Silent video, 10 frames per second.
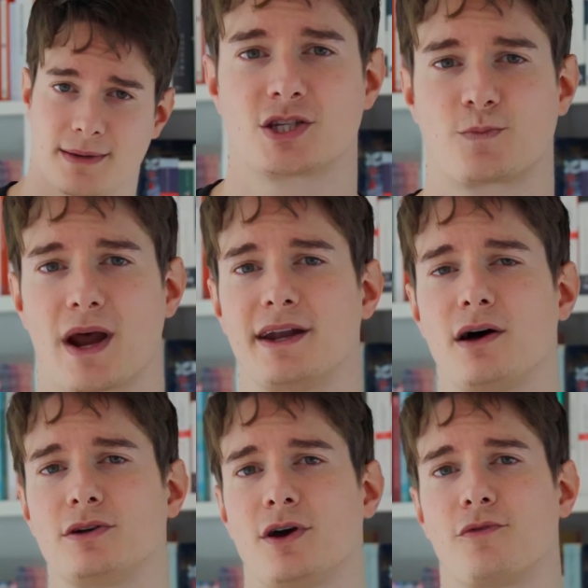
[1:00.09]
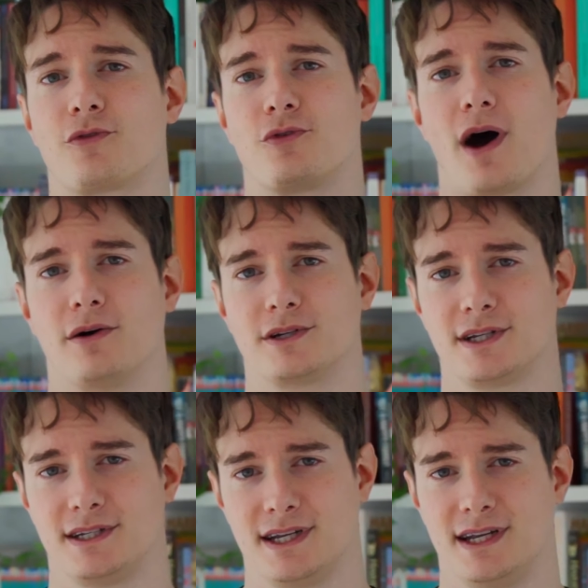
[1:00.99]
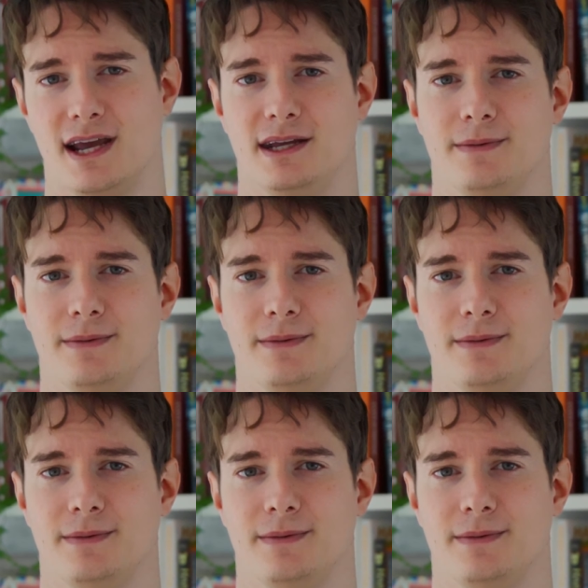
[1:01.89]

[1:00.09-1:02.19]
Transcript: spread out throughout the day.